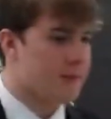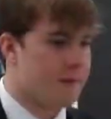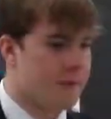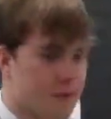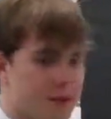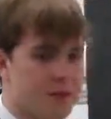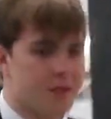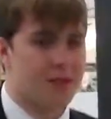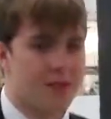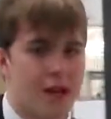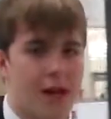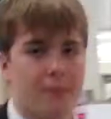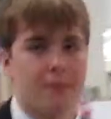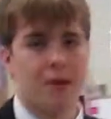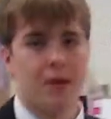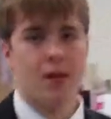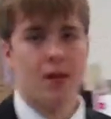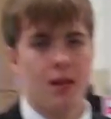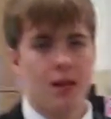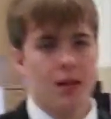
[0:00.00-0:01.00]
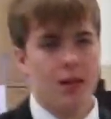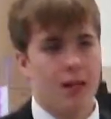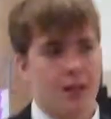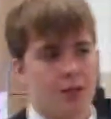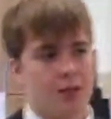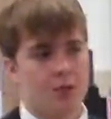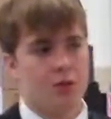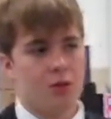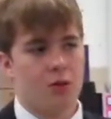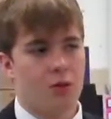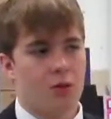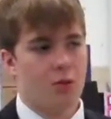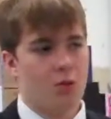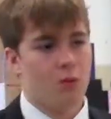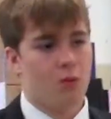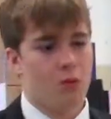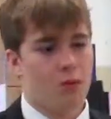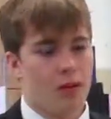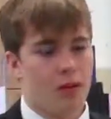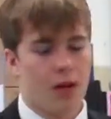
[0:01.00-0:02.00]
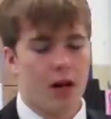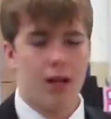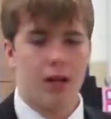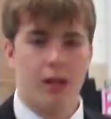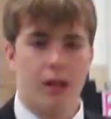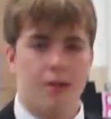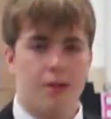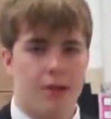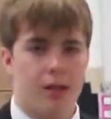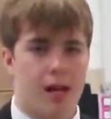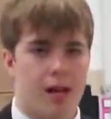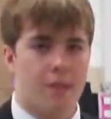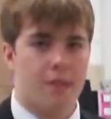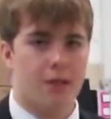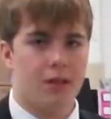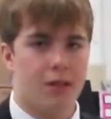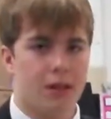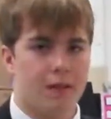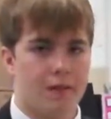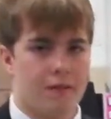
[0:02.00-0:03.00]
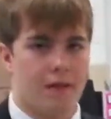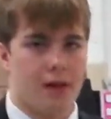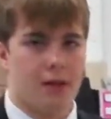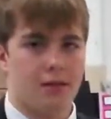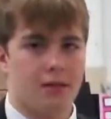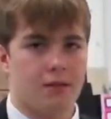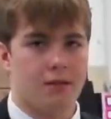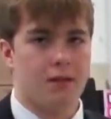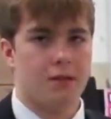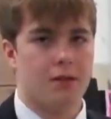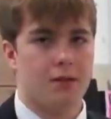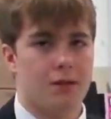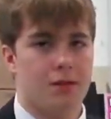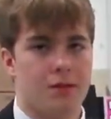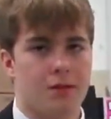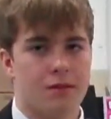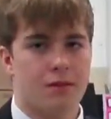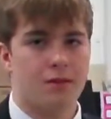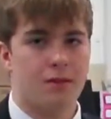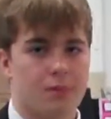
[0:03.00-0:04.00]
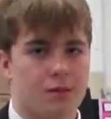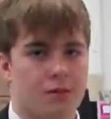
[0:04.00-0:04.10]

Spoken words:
first step into cutting our reliability on fossil fuels.